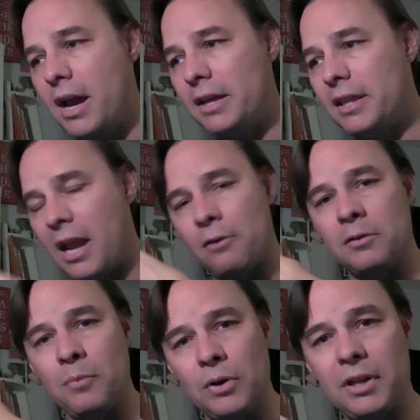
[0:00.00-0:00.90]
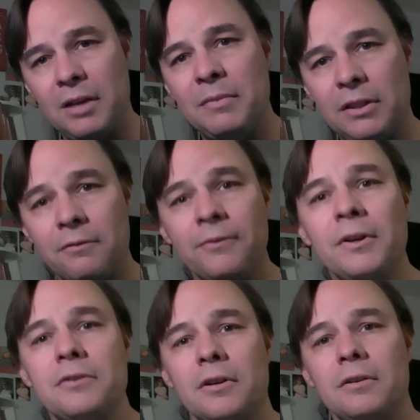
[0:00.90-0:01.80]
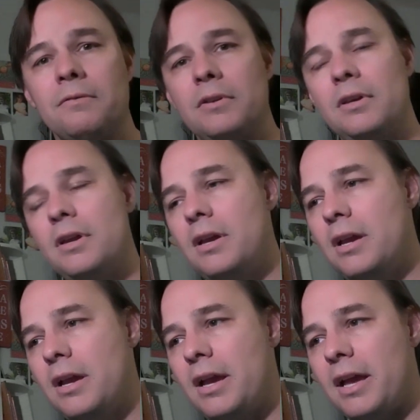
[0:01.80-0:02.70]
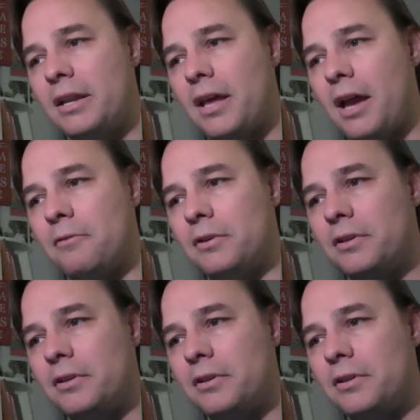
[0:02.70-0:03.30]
and then I would put him in the freezer. And I